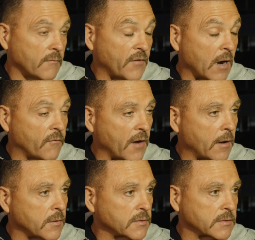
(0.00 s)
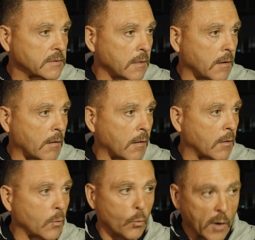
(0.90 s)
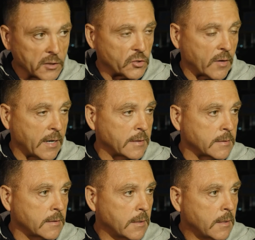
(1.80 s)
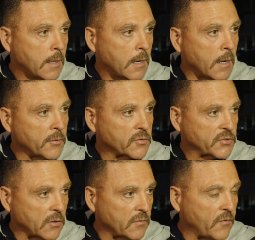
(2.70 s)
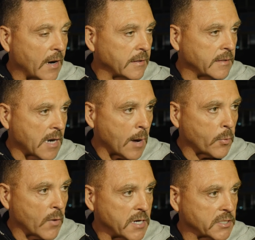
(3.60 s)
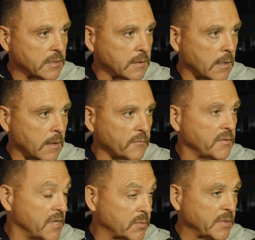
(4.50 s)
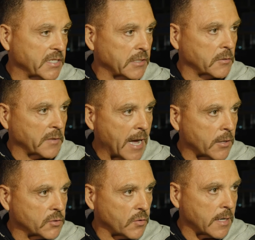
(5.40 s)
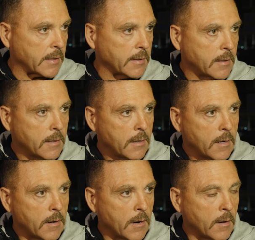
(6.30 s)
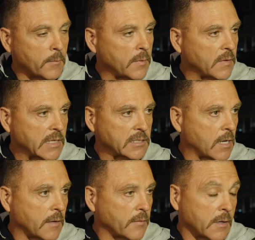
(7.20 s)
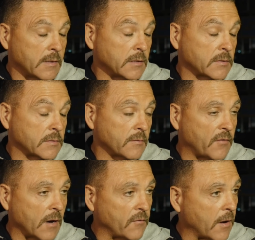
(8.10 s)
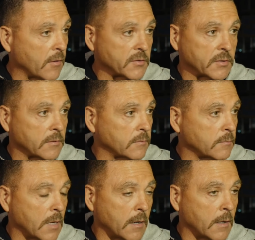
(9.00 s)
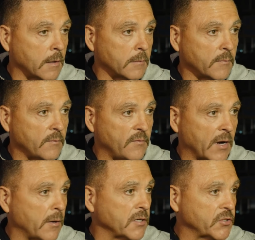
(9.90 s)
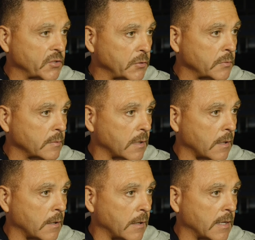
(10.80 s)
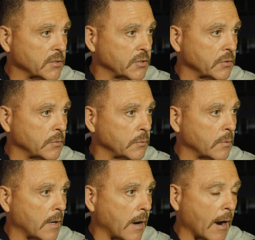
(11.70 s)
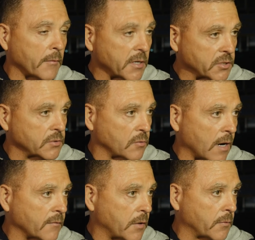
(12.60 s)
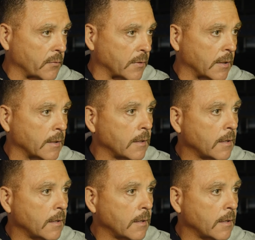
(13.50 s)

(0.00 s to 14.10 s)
firefighters are well trained. They're certified in the operation of this particular ladder truck. These firefighters are very astute as to how they should drive code 3